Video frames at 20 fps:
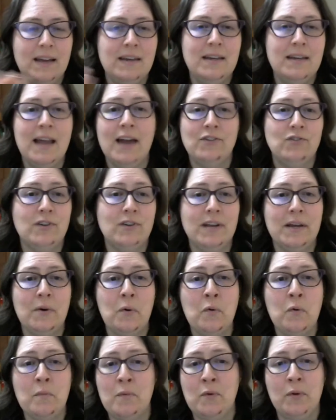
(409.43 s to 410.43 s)
naturally
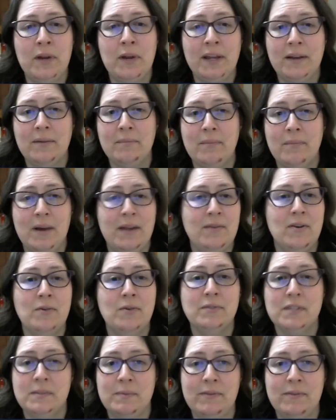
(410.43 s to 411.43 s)
all morning my
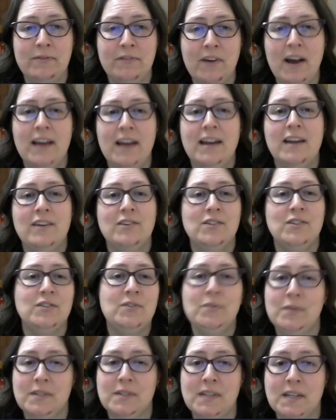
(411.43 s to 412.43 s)
nose has been fine, and as
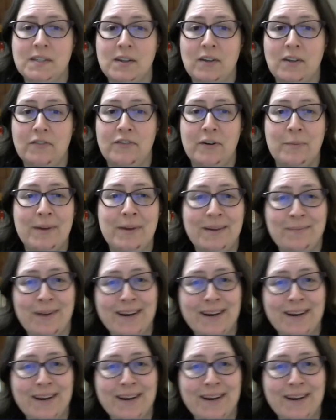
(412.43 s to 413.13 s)
soon as I start filming,